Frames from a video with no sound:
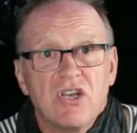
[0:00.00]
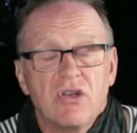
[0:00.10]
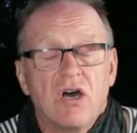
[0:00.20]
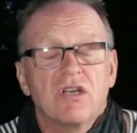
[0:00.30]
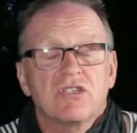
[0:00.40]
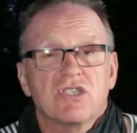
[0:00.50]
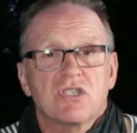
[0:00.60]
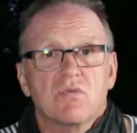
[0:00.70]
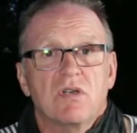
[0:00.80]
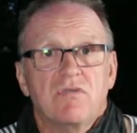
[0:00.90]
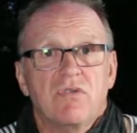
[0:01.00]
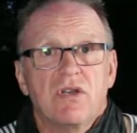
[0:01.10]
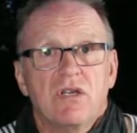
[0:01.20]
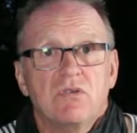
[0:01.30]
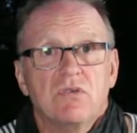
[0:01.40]
knowledge as well for
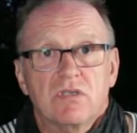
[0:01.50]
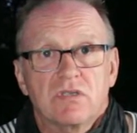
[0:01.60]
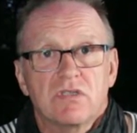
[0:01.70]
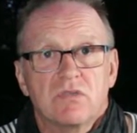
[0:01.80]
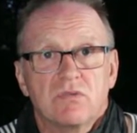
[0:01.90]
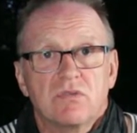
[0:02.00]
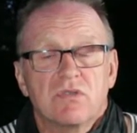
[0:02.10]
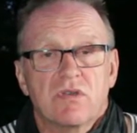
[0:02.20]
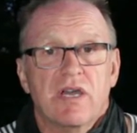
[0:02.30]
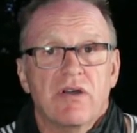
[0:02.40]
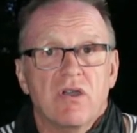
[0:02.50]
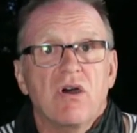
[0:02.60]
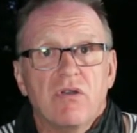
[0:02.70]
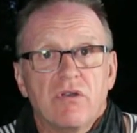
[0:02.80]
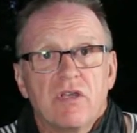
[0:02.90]
the locals to carry
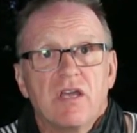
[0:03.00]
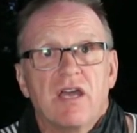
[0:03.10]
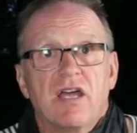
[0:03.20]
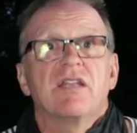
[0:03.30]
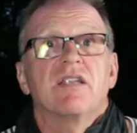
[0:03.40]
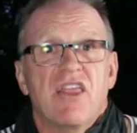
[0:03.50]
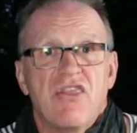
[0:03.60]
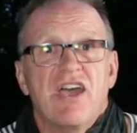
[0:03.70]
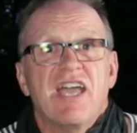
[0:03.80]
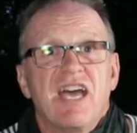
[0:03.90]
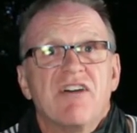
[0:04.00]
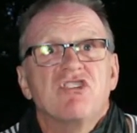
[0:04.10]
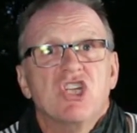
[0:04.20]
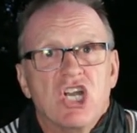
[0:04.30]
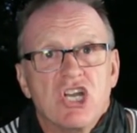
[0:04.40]
on, and they have
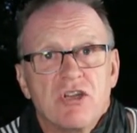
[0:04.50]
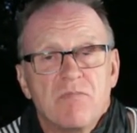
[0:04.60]
done.